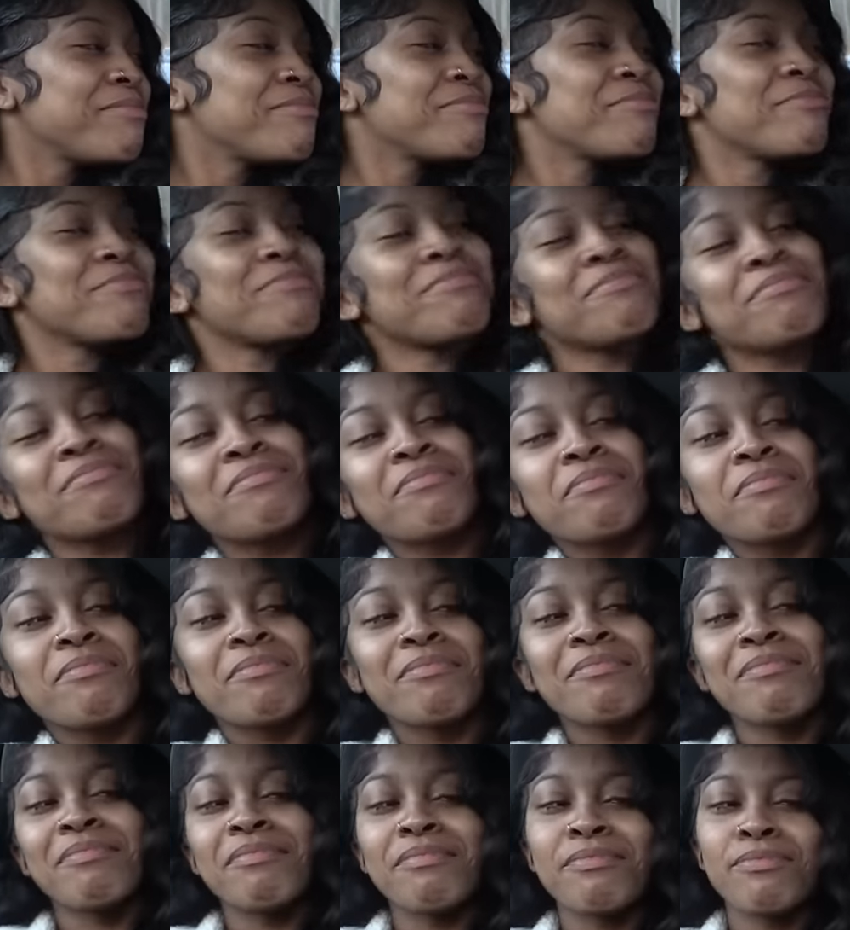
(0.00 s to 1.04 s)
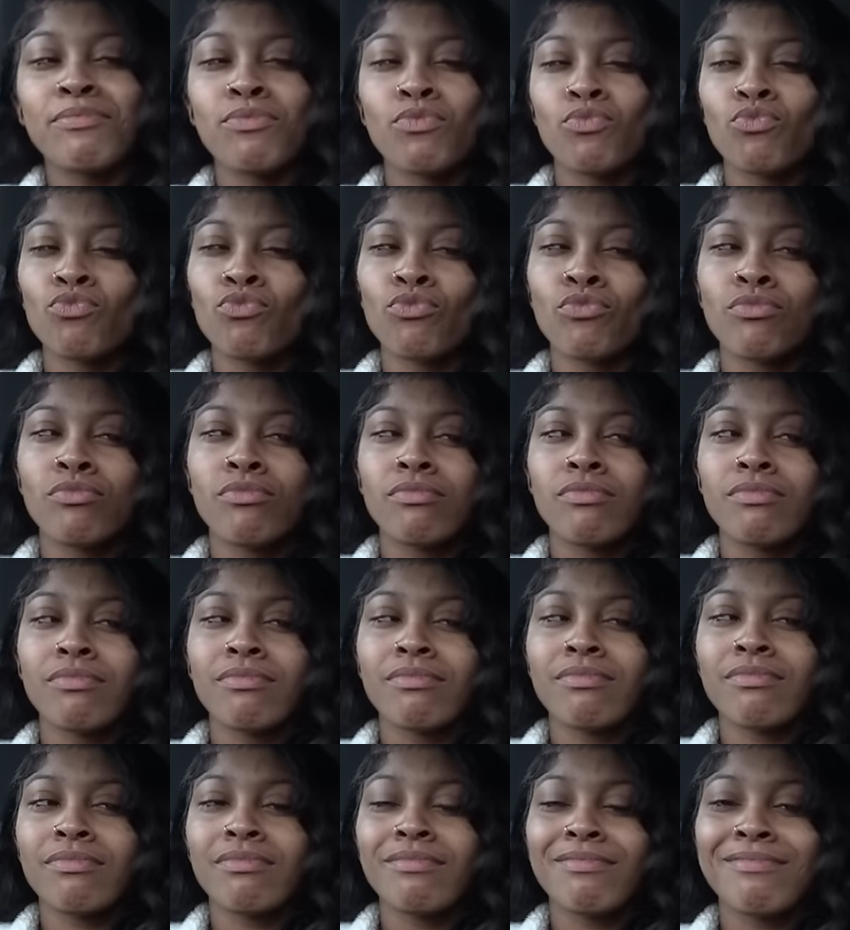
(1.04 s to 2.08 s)

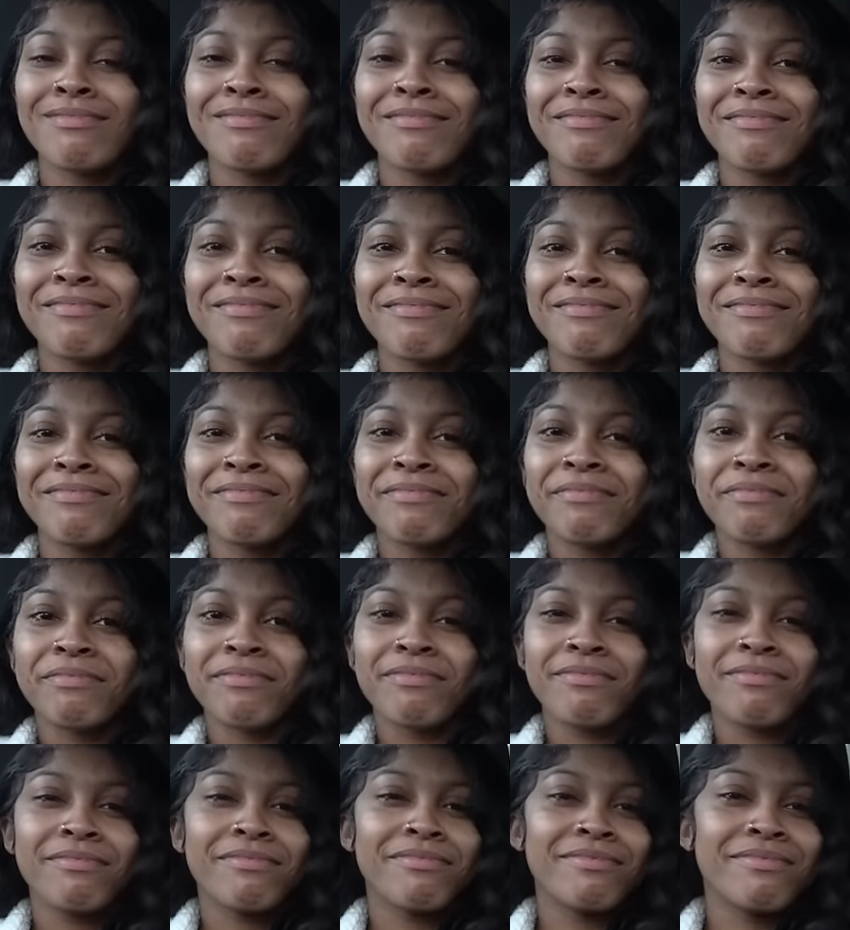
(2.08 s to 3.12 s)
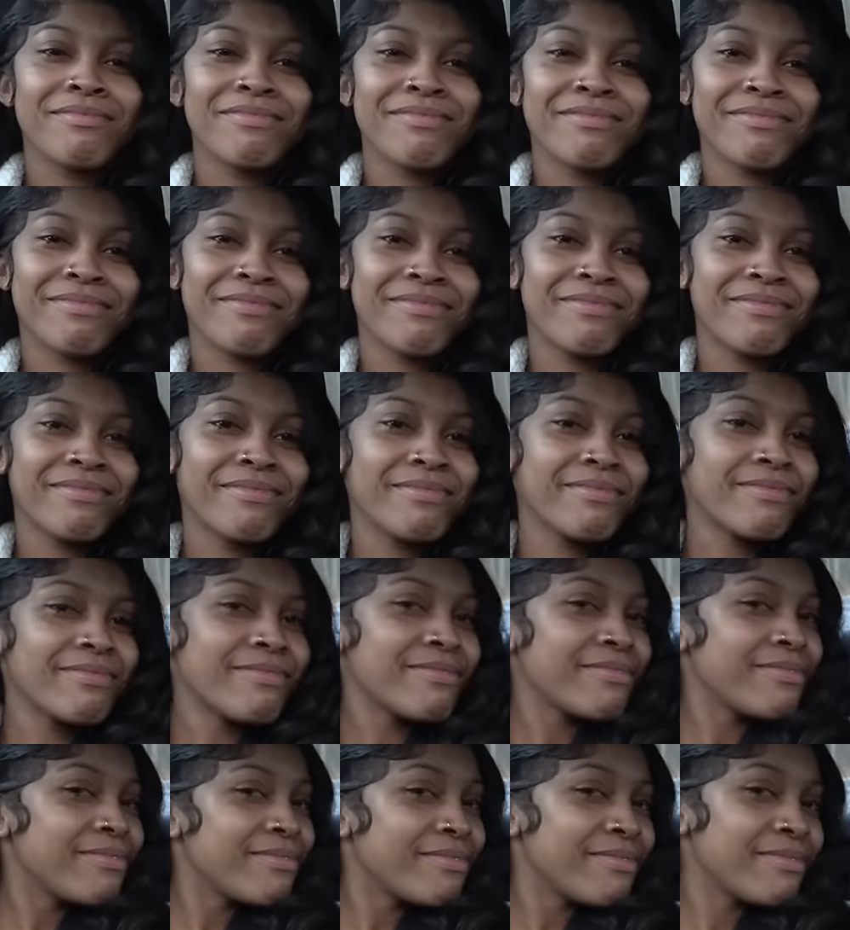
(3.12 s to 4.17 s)

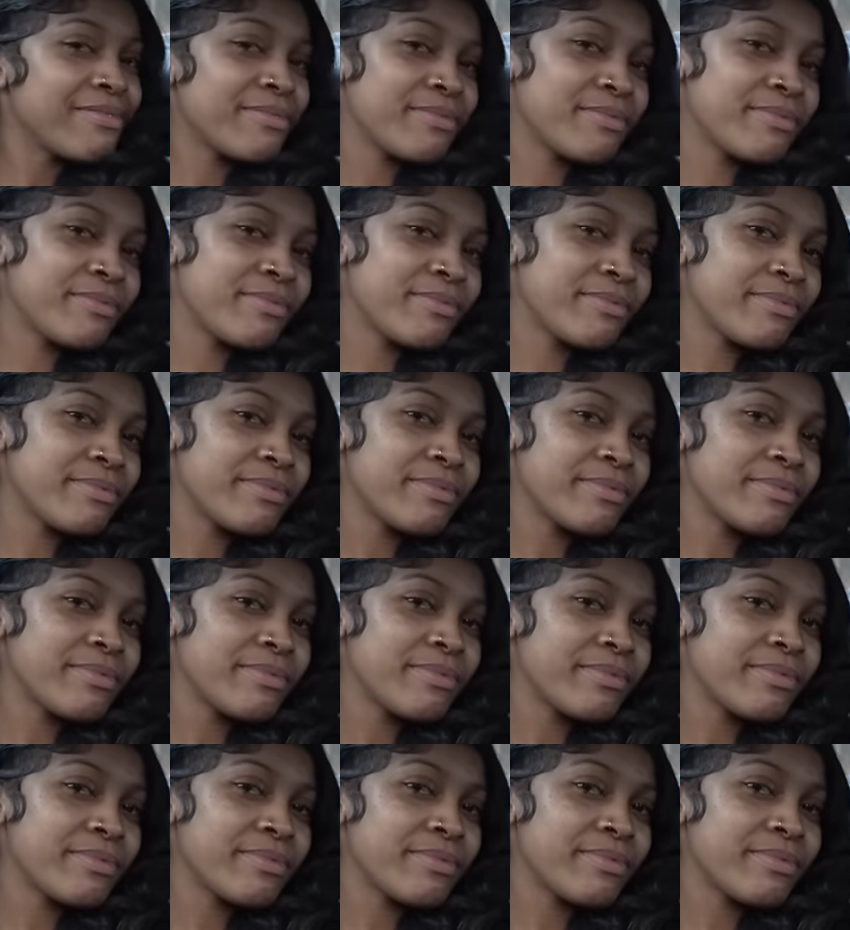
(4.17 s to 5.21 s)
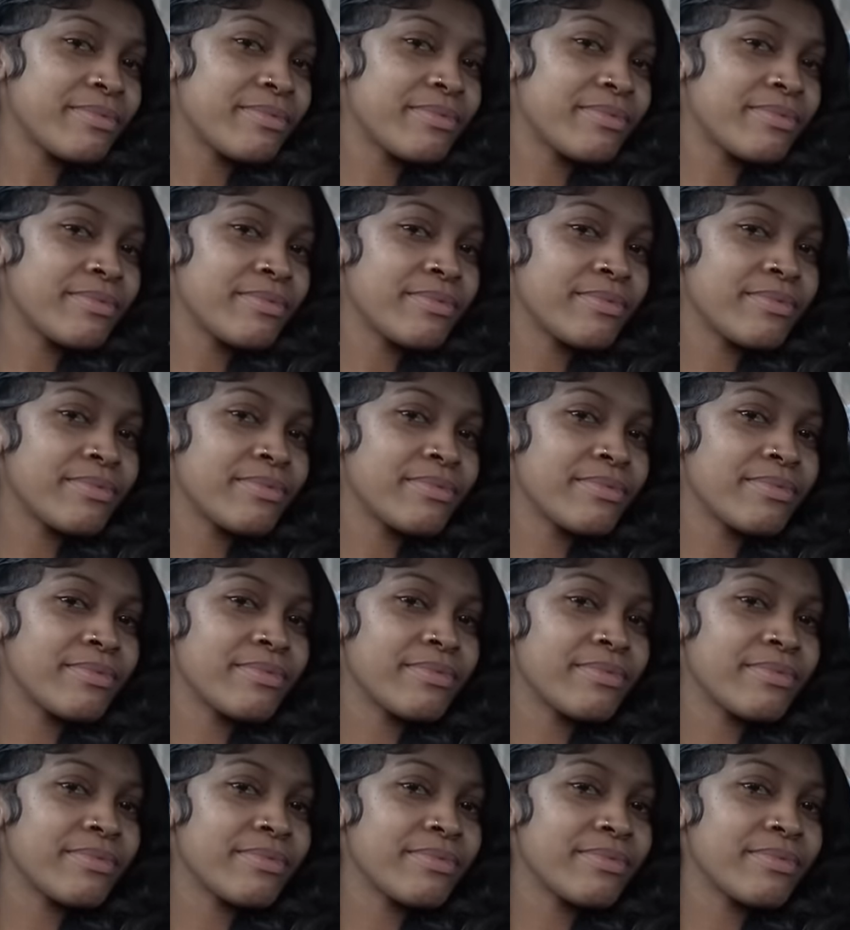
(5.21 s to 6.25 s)

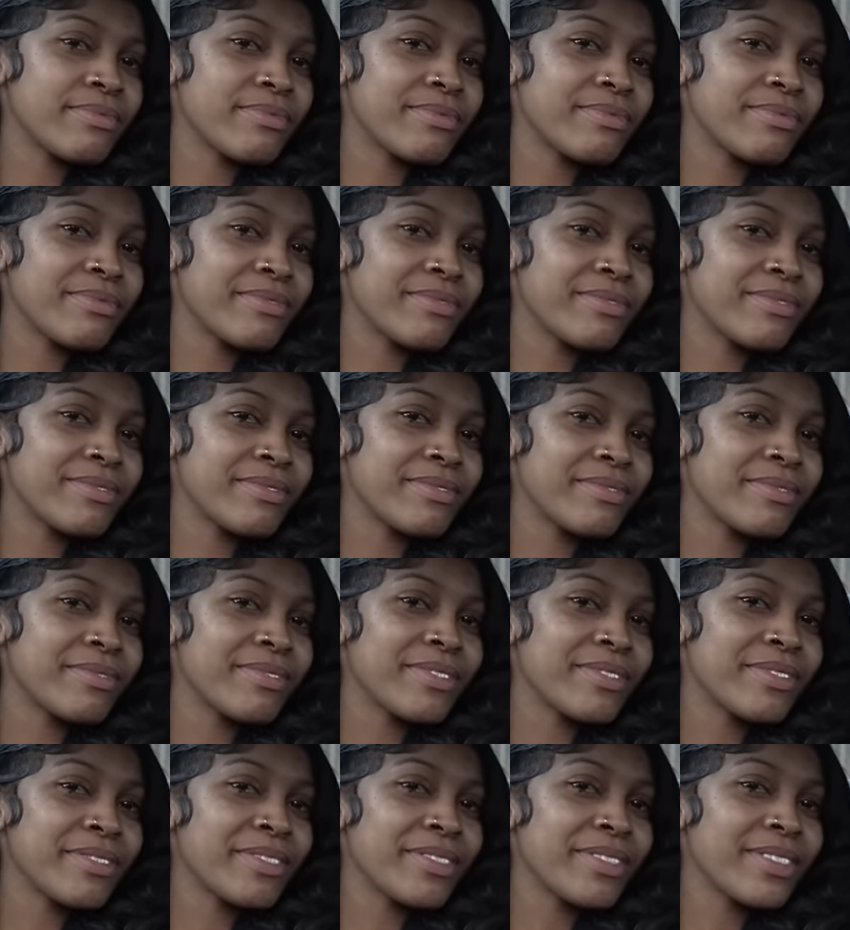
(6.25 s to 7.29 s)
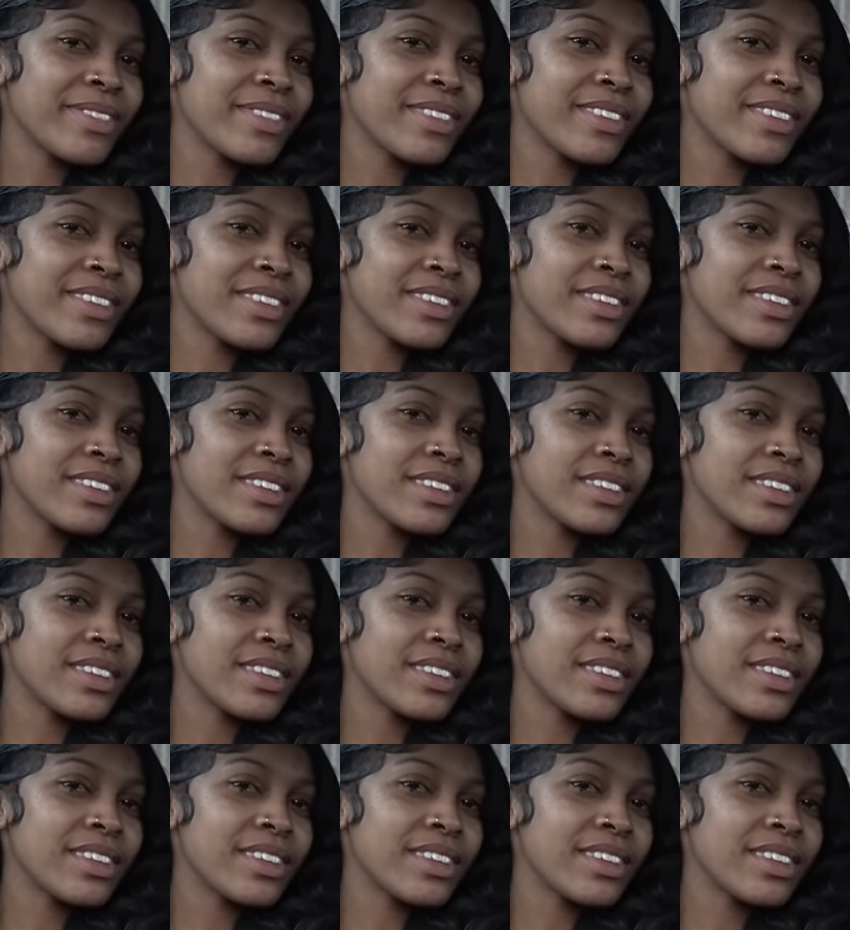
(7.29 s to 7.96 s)
(not speaking)